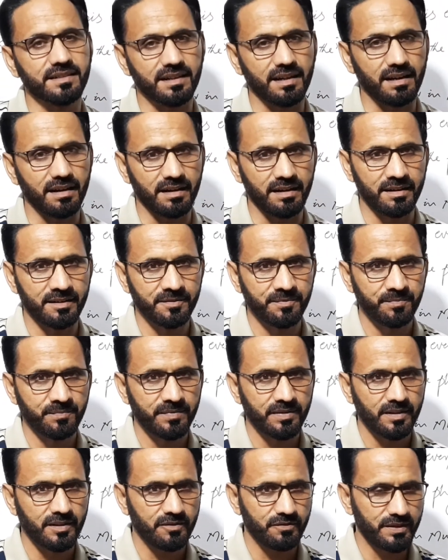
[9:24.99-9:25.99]
clear
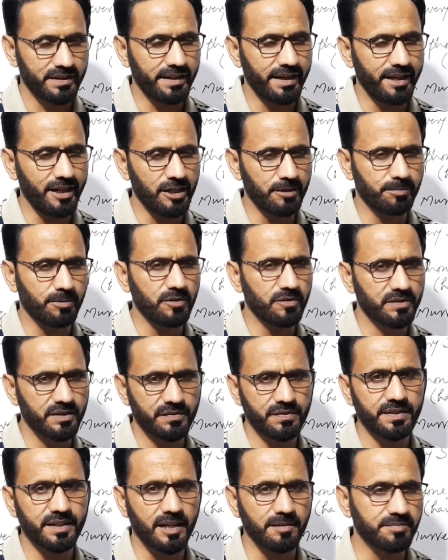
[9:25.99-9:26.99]
with the help of
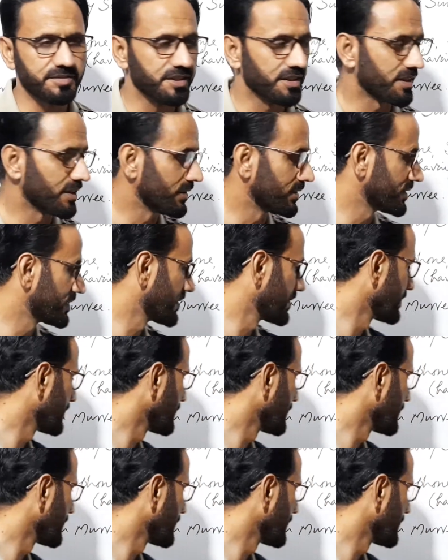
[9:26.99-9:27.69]
different MCQs.